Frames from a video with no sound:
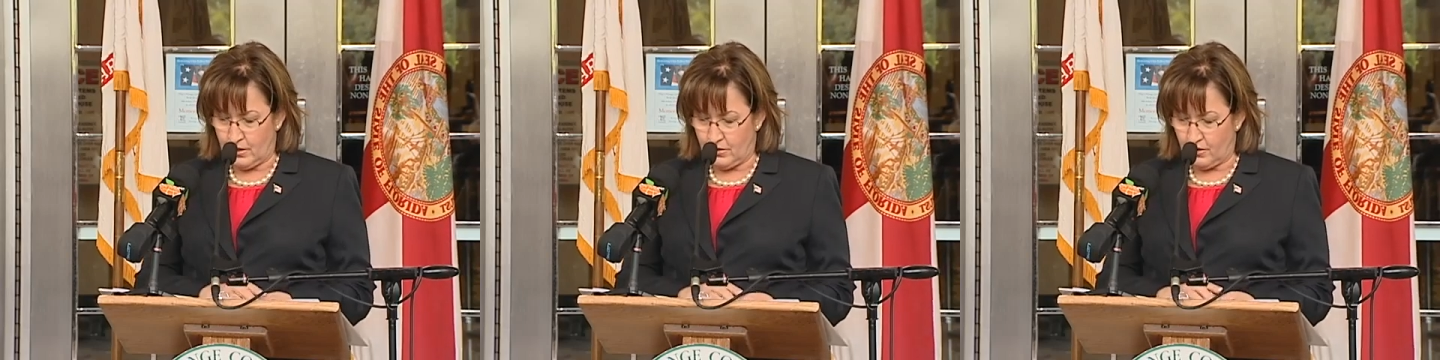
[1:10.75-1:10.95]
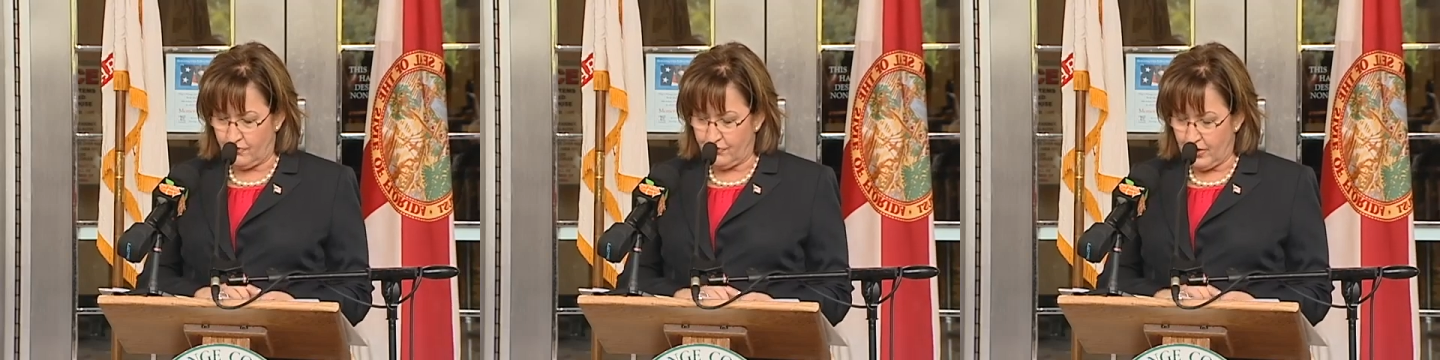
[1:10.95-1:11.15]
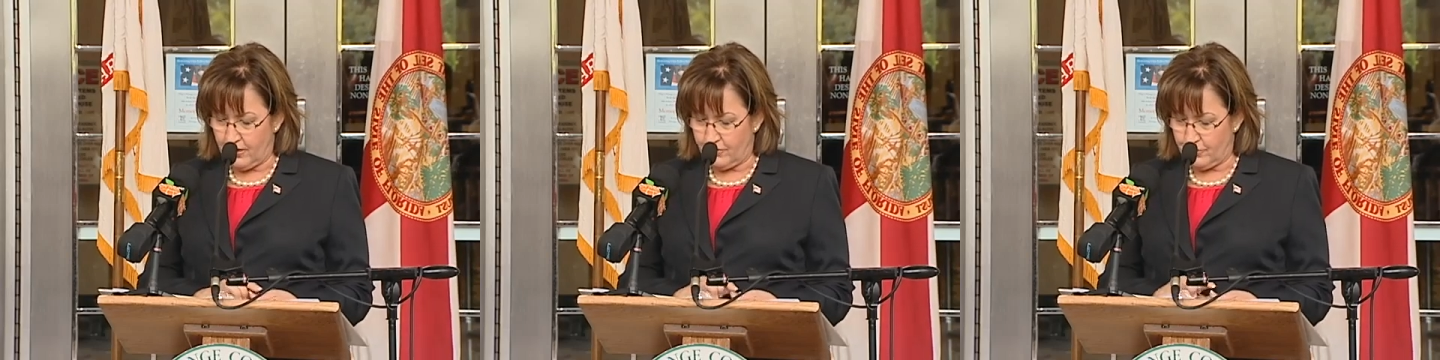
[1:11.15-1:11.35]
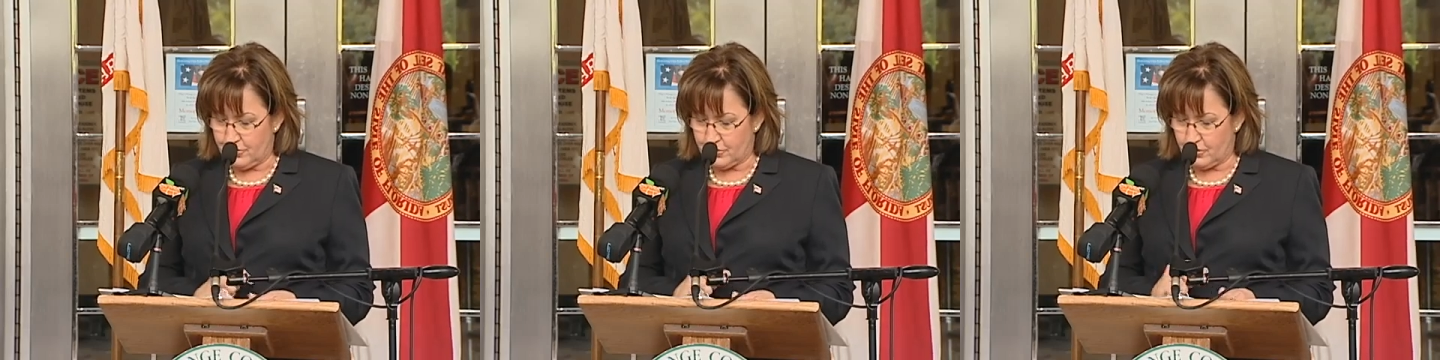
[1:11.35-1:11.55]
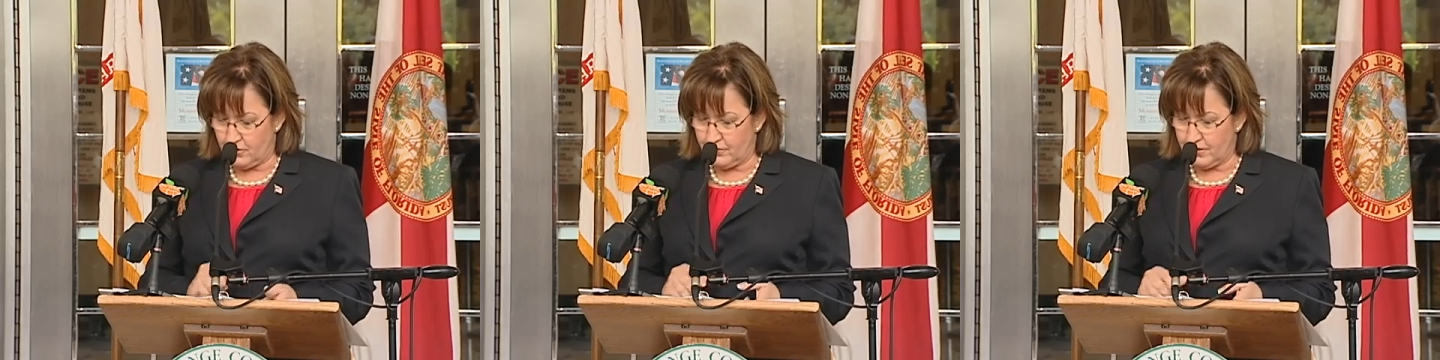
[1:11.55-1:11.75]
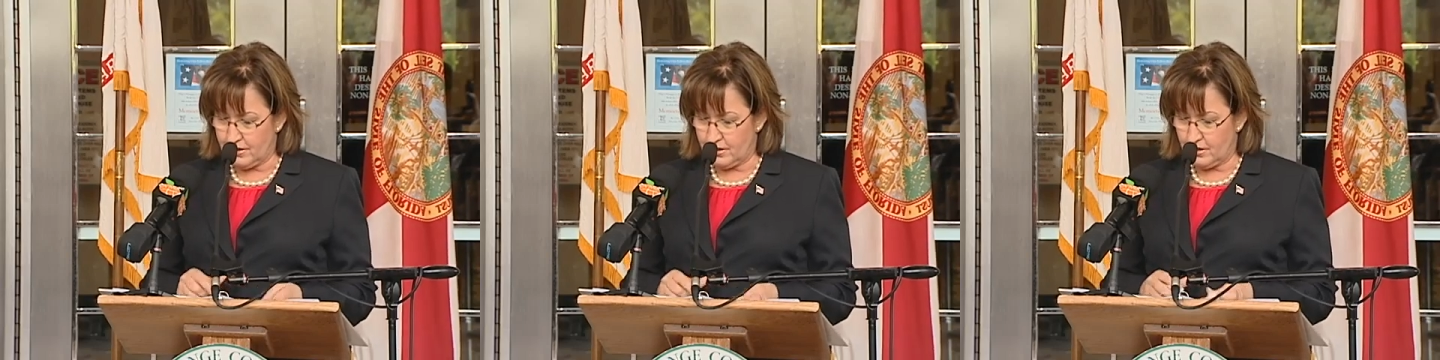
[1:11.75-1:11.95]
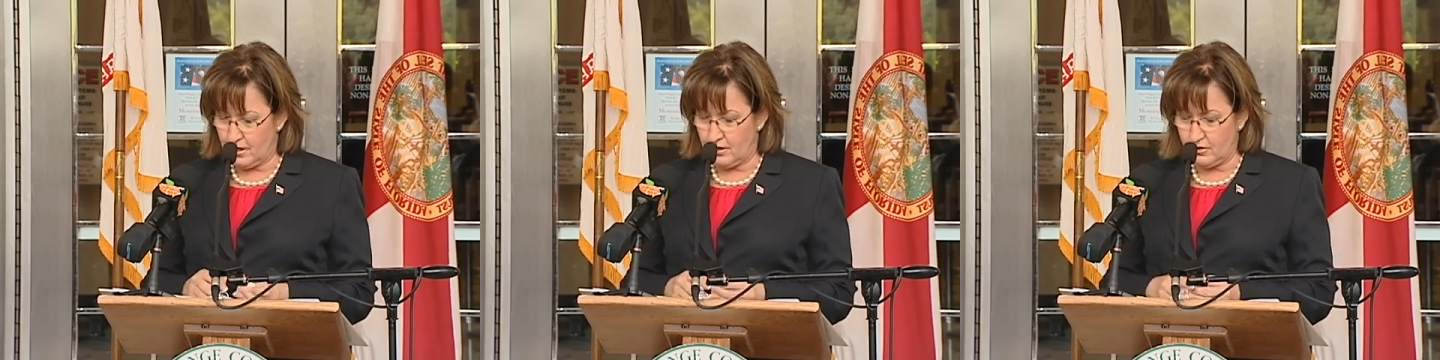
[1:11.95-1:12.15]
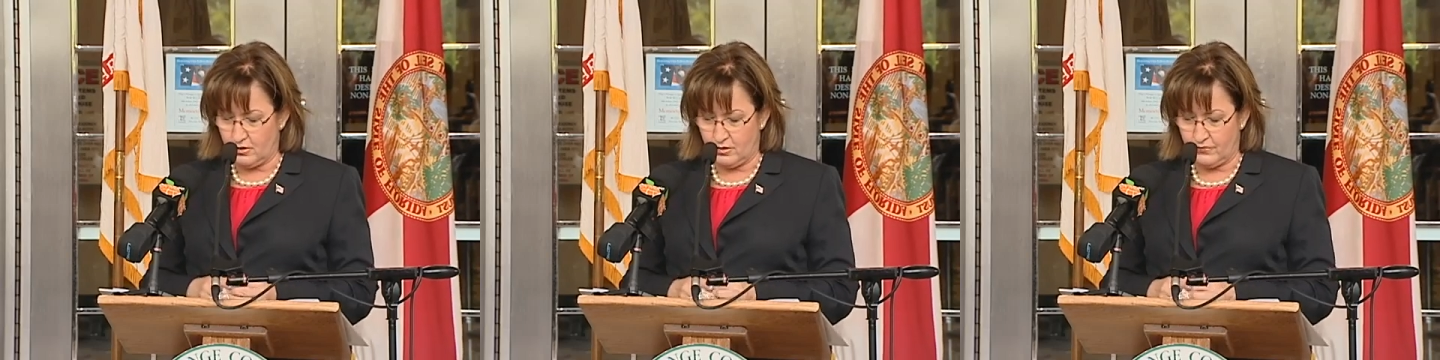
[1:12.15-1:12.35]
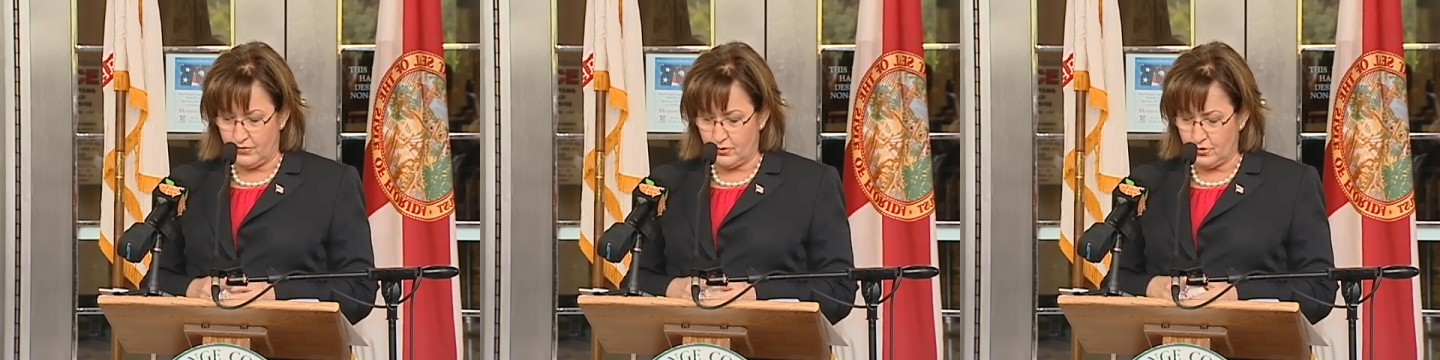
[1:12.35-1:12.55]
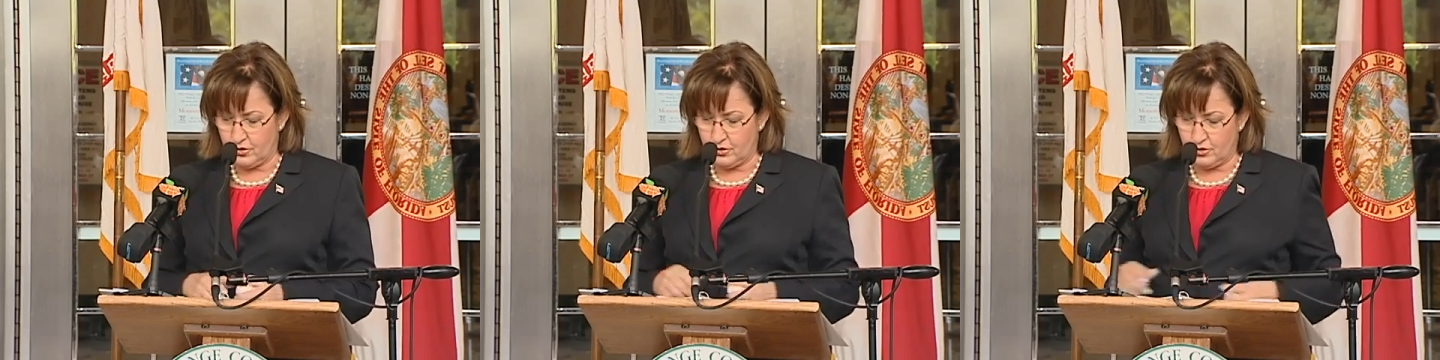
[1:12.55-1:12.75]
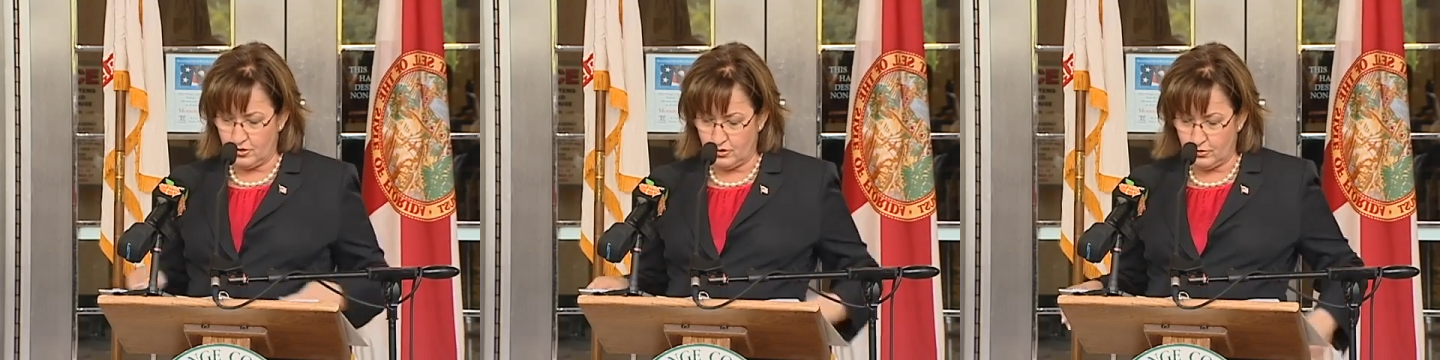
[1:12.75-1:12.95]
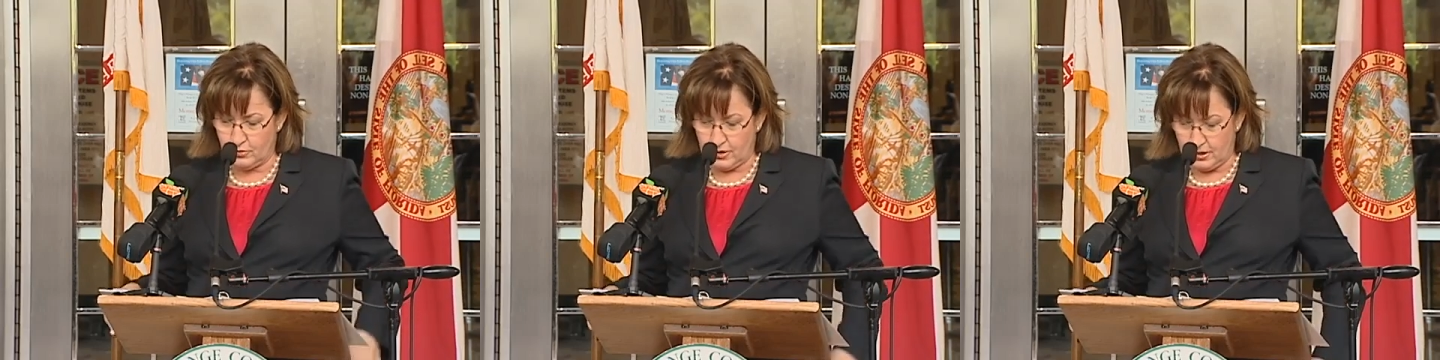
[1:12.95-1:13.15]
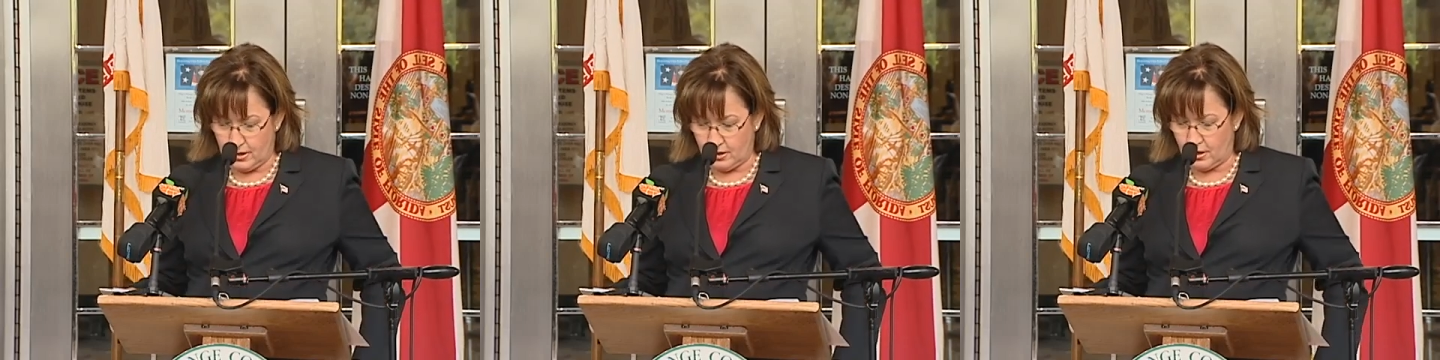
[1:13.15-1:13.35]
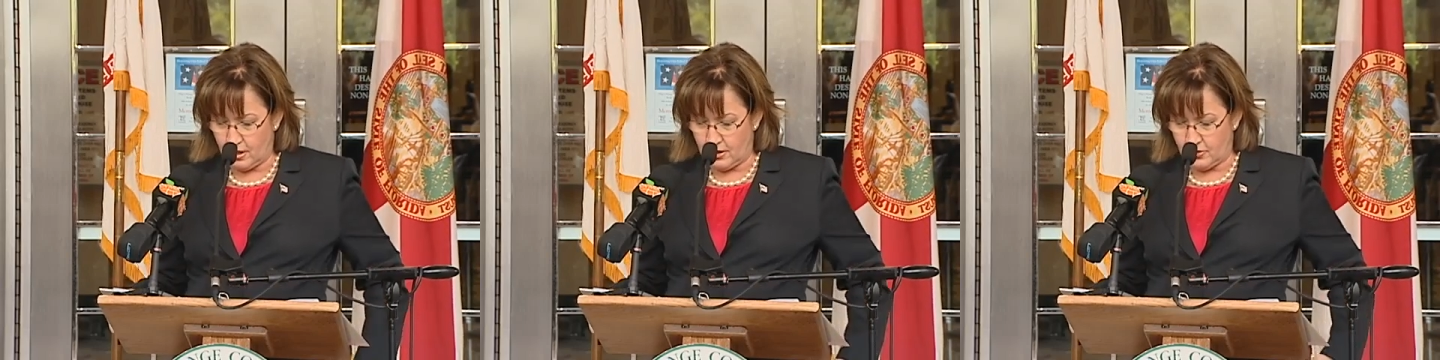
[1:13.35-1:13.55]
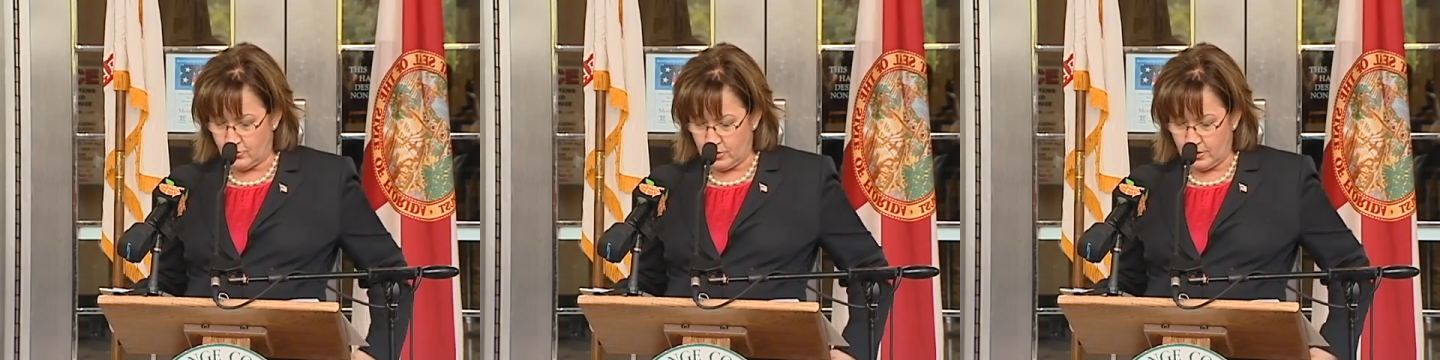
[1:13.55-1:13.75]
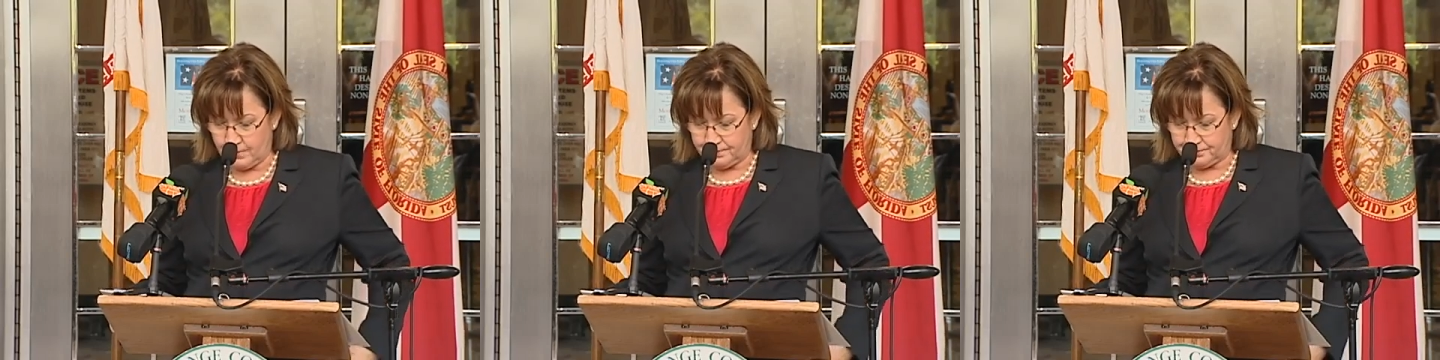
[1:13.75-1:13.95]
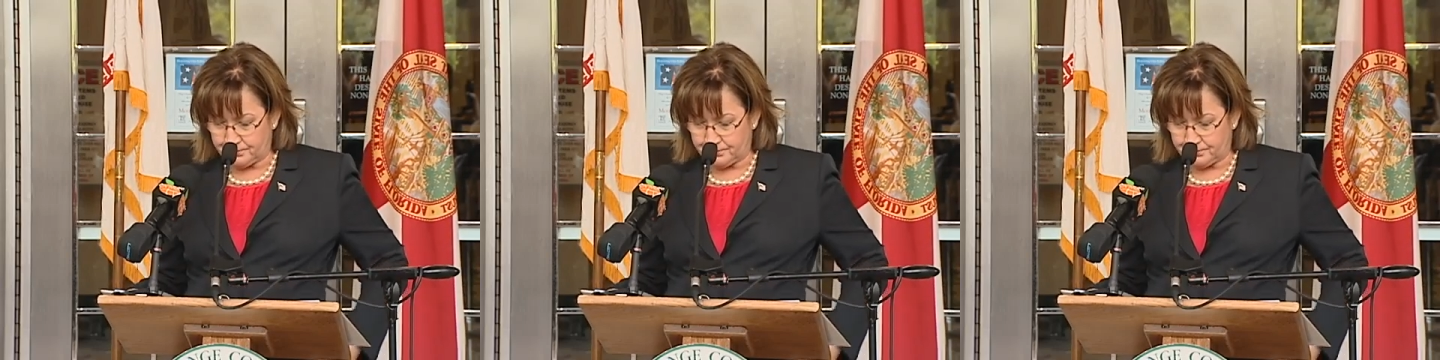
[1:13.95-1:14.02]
their faithful service, and their devotion to duty and country,